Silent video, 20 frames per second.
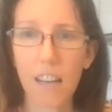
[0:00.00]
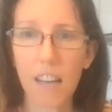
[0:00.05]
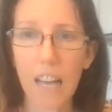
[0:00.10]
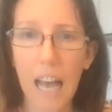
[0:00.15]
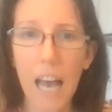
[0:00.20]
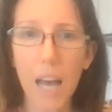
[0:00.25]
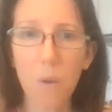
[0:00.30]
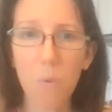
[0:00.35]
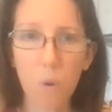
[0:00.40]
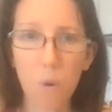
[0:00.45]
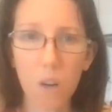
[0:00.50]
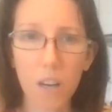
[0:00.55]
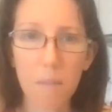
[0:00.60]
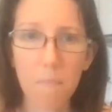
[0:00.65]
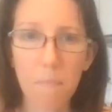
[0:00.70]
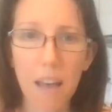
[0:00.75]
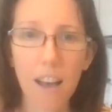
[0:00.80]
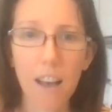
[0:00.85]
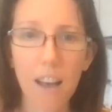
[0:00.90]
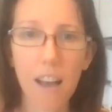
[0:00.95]
and what
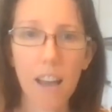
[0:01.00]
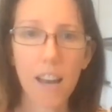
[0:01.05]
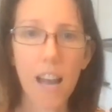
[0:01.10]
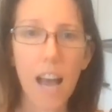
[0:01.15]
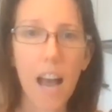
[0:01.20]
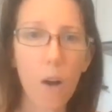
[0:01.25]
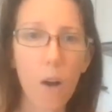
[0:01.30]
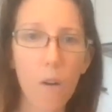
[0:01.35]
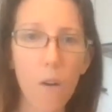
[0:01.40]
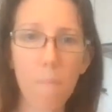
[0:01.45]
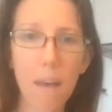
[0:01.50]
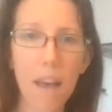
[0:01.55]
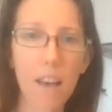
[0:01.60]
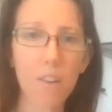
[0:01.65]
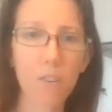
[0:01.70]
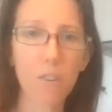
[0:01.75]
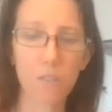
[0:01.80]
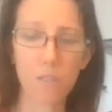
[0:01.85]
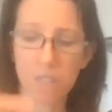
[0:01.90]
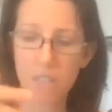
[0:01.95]
and how it
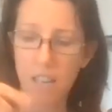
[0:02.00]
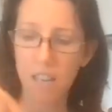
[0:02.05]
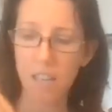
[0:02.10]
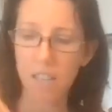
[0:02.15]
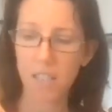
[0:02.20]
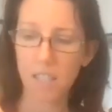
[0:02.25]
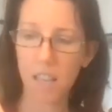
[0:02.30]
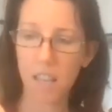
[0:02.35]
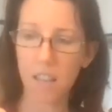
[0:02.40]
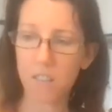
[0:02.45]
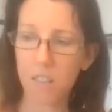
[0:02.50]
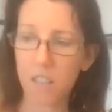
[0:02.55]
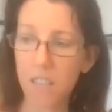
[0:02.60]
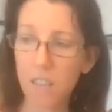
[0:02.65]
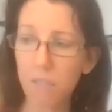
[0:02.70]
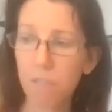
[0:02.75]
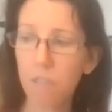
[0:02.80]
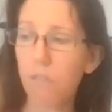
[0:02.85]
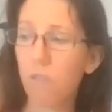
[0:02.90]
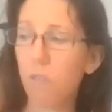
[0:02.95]
matters and the
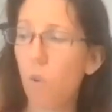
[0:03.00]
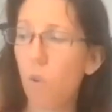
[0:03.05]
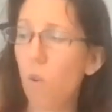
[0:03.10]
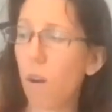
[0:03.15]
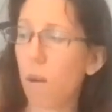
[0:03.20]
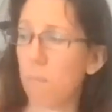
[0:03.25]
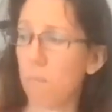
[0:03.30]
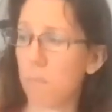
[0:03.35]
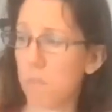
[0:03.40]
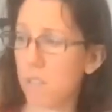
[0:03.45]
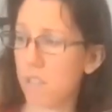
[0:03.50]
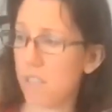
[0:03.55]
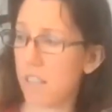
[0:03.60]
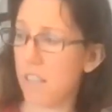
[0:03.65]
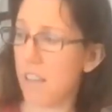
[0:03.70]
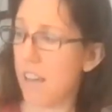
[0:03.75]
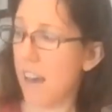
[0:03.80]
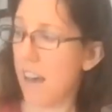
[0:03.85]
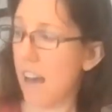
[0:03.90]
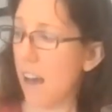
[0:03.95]
different forms,
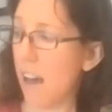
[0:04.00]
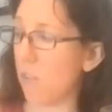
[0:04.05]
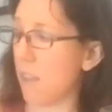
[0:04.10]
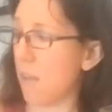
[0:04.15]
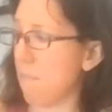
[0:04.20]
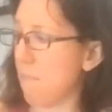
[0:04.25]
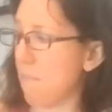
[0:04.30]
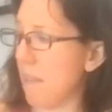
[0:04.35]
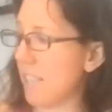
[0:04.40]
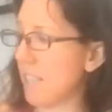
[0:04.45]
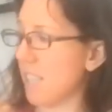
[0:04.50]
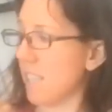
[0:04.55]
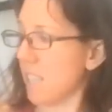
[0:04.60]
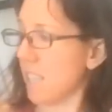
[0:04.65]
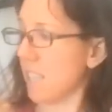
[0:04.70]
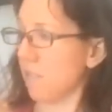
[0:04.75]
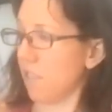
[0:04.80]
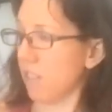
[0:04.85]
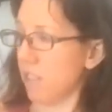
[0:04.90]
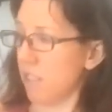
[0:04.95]
how it makes a
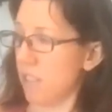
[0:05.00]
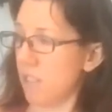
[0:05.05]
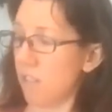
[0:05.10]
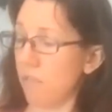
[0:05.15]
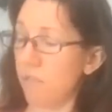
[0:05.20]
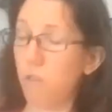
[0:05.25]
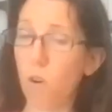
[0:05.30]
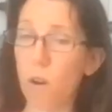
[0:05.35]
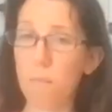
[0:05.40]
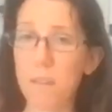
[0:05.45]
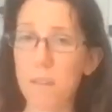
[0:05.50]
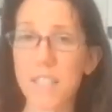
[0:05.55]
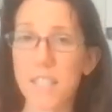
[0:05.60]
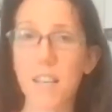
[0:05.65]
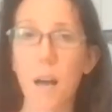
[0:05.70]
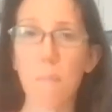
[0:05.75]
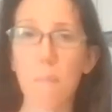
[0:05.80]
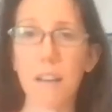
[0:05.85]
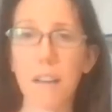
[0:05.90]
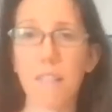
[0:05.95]
difference, the form it's
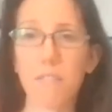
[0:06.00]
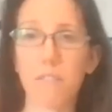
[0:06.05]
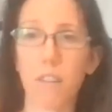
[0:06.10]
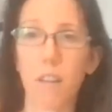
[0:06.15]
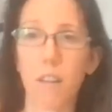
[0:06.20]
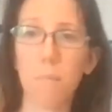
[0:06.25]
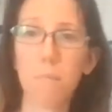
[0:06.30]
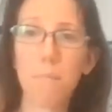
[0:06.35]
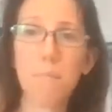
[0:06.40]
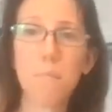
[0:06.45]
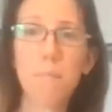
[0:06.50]
coming from.